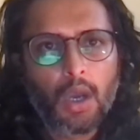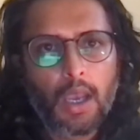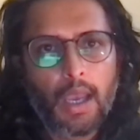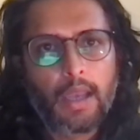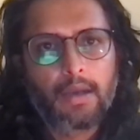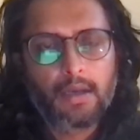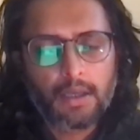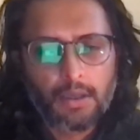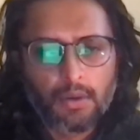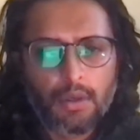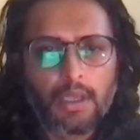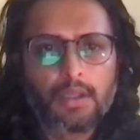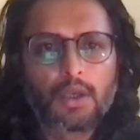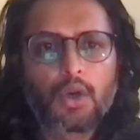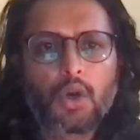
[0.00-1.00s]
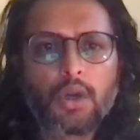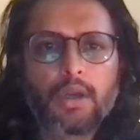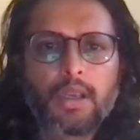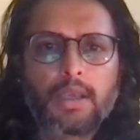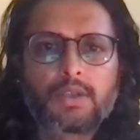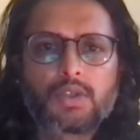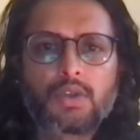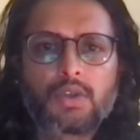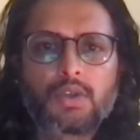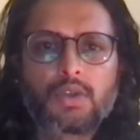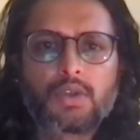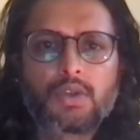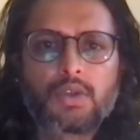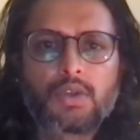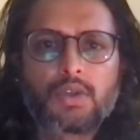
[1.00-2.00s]
And in the context of
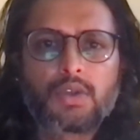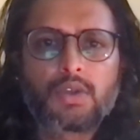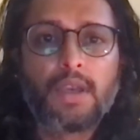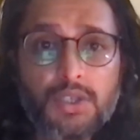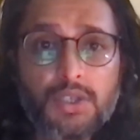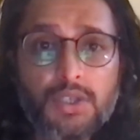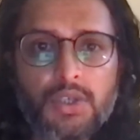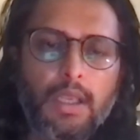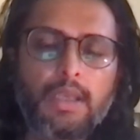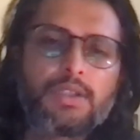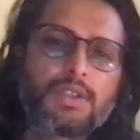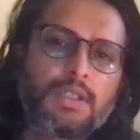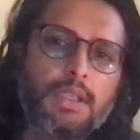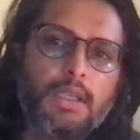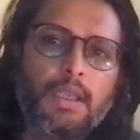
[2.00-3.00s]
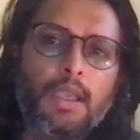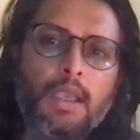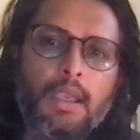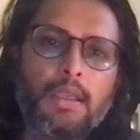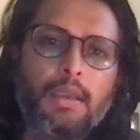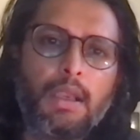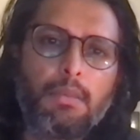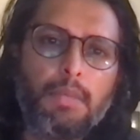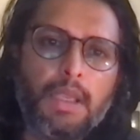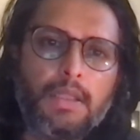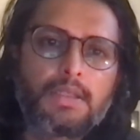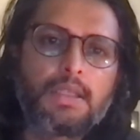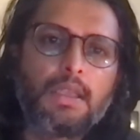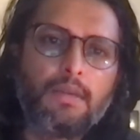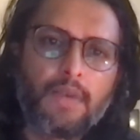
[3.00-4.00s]
history, the word history,
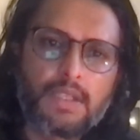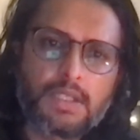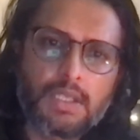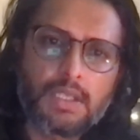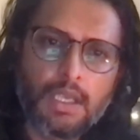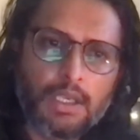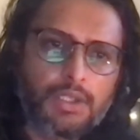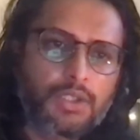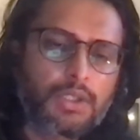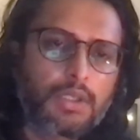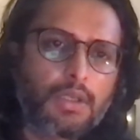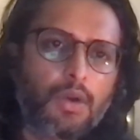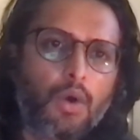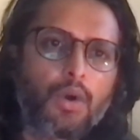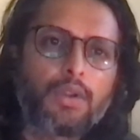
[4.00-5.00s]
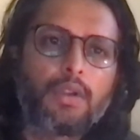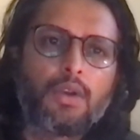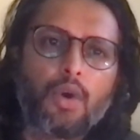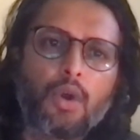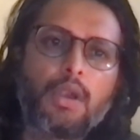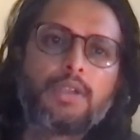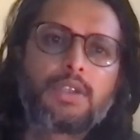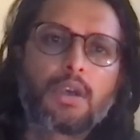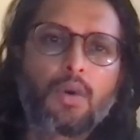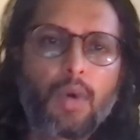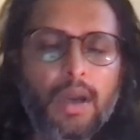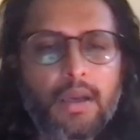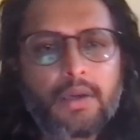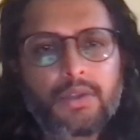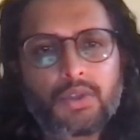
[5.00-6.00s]
it means the investigation or the knowledge
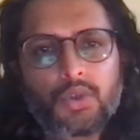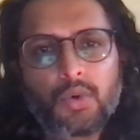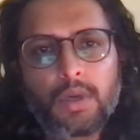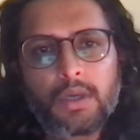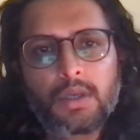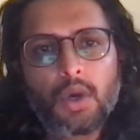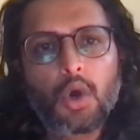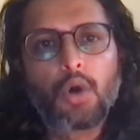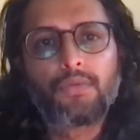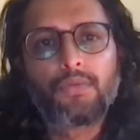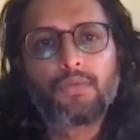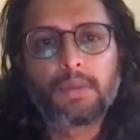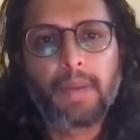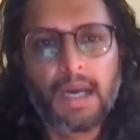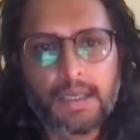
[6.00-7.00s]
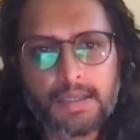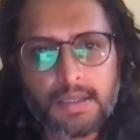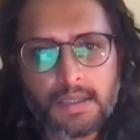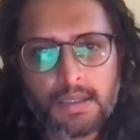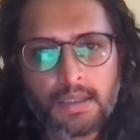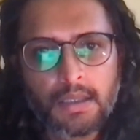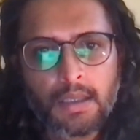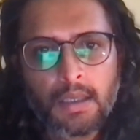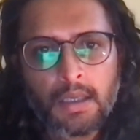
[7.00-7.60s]
acquired through it of the past.